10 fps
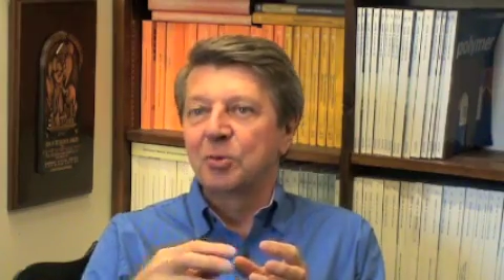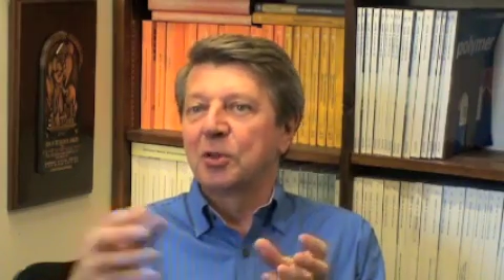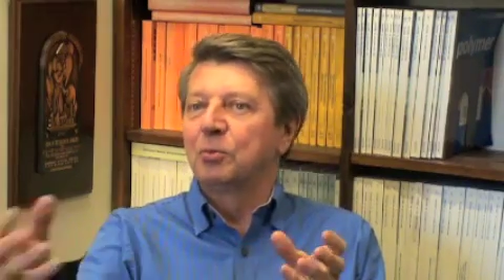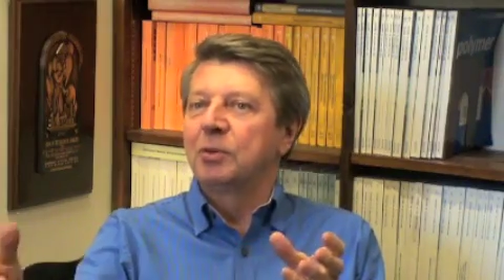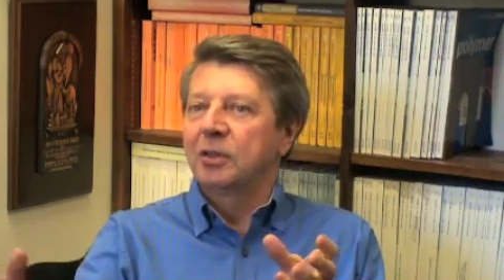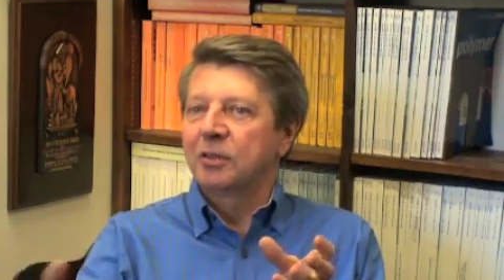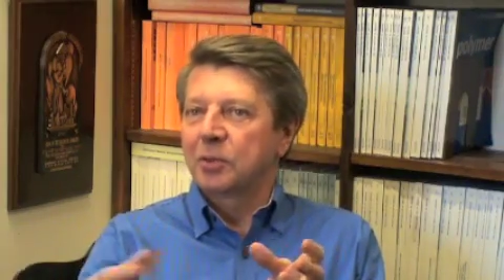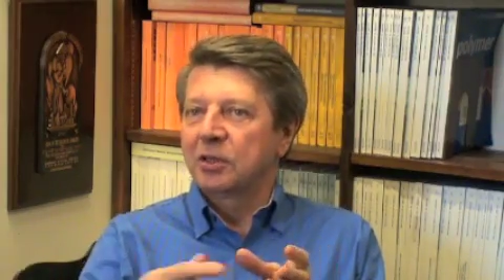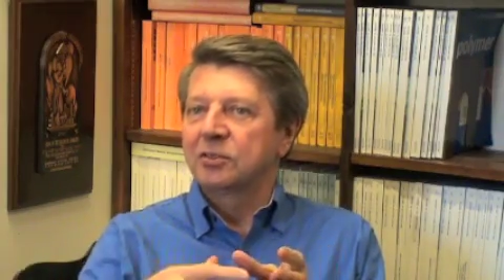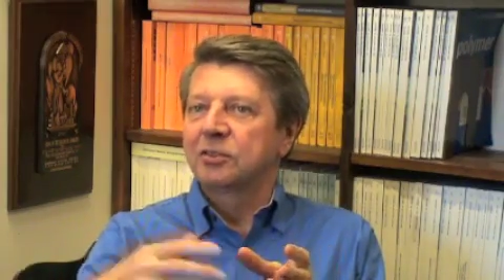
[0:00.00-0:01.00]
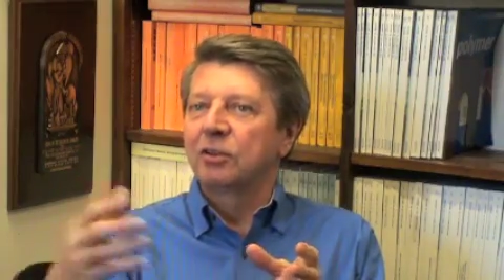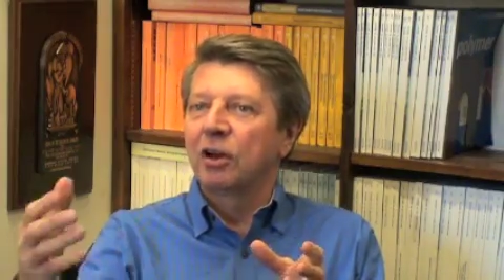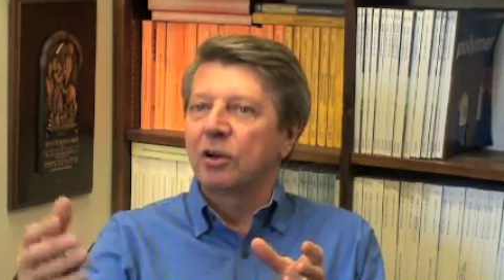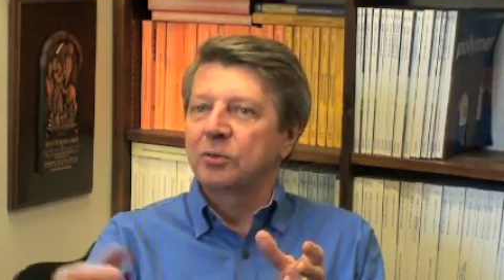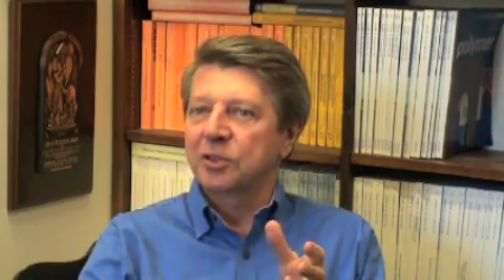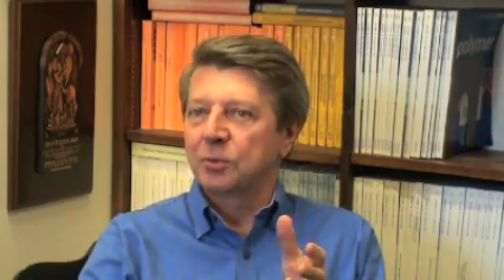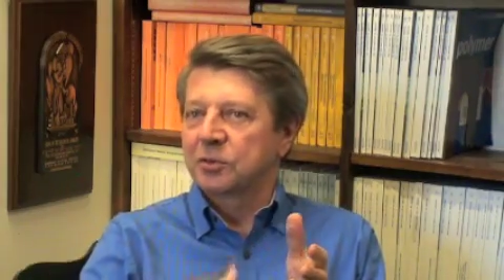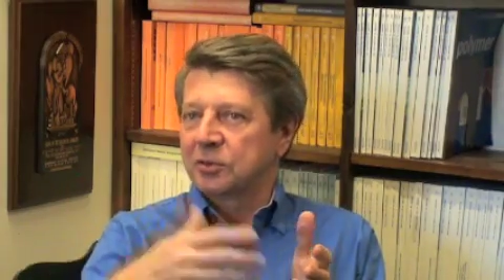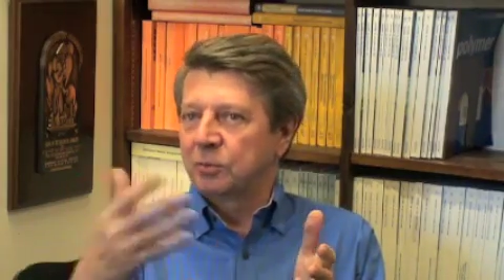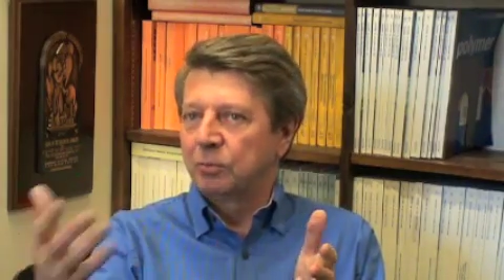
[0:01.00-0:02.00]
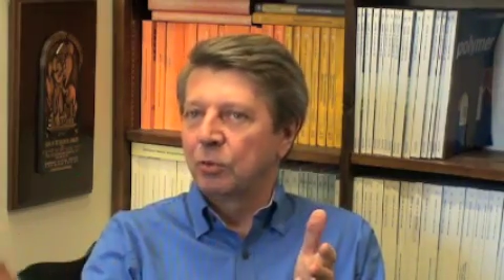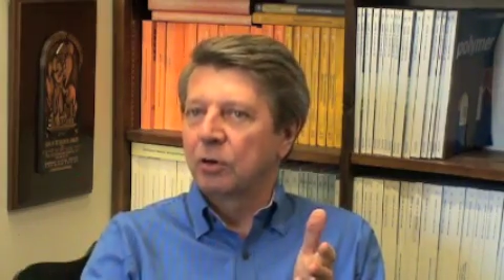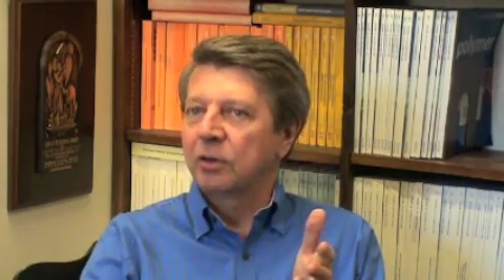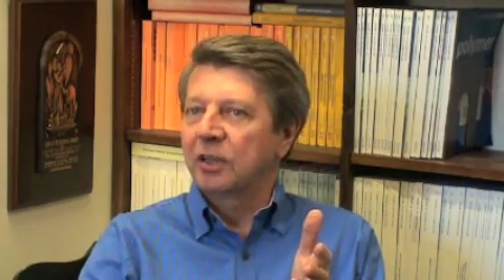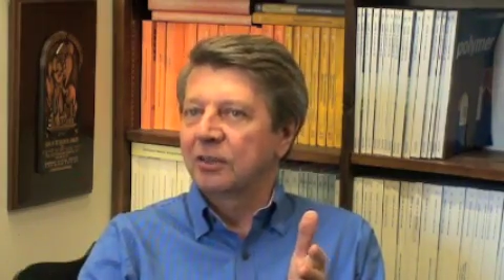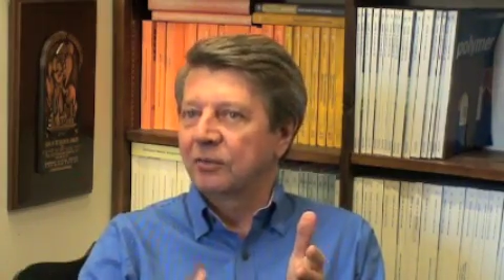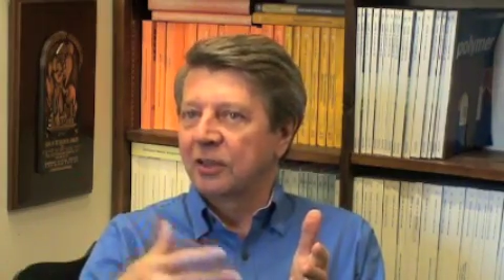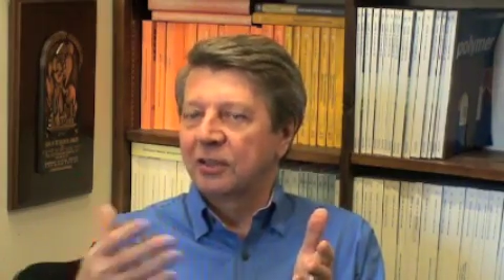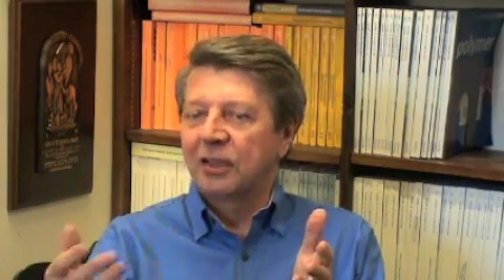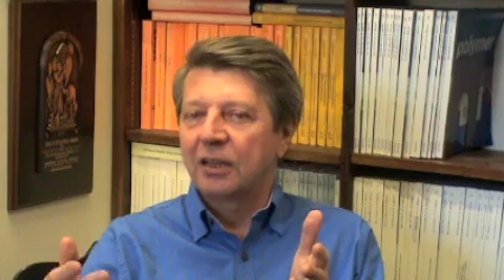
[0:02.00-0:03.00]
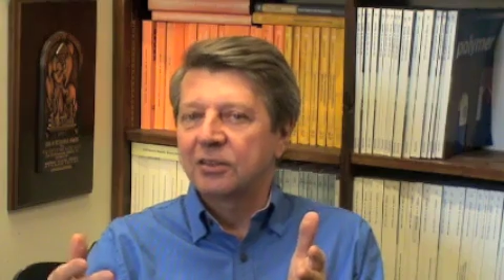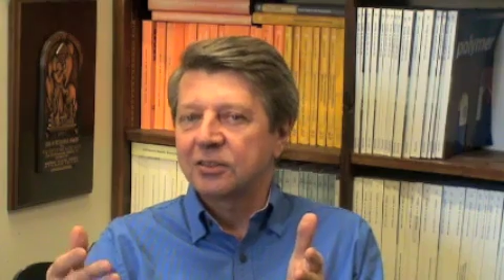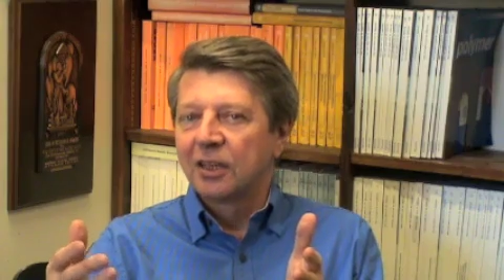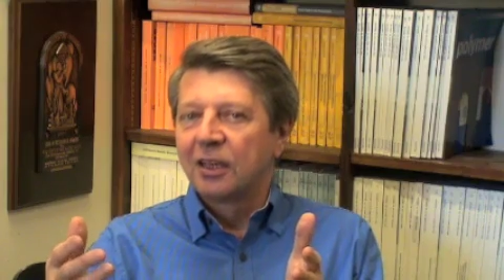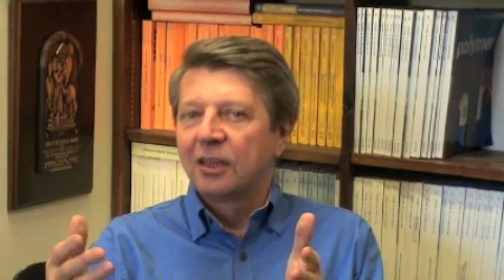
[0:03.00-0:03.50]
human being because it grows, it was born, and then it dies.